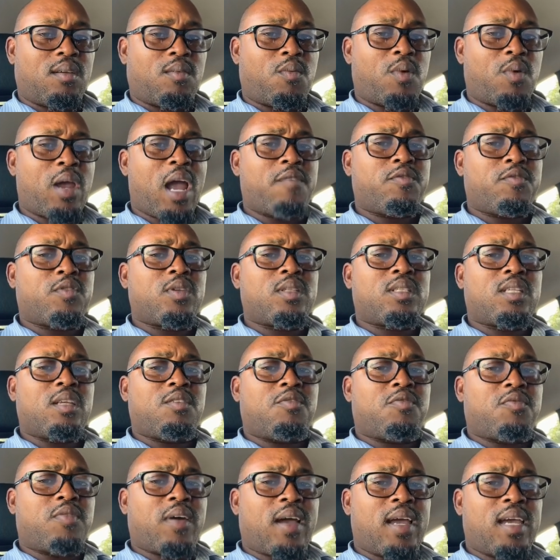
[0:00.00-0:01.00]
we have to
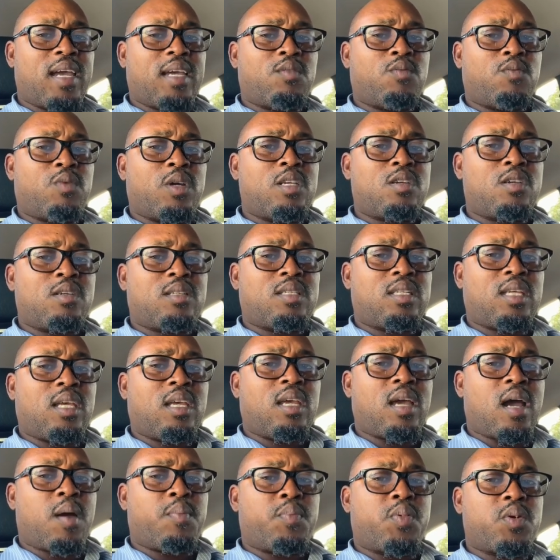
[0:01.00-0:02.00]
define when you say
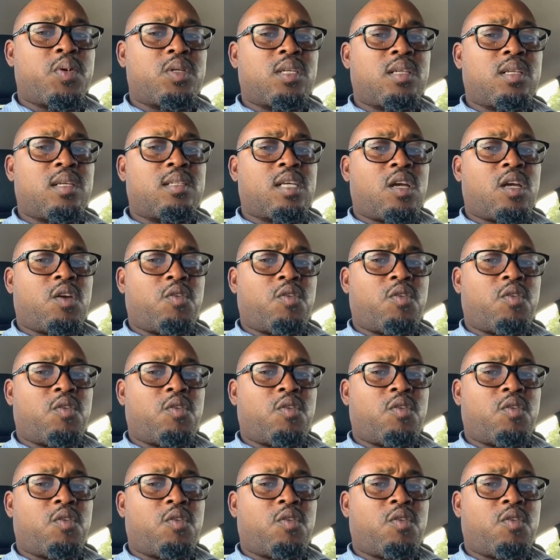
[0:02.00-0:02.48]
a person is a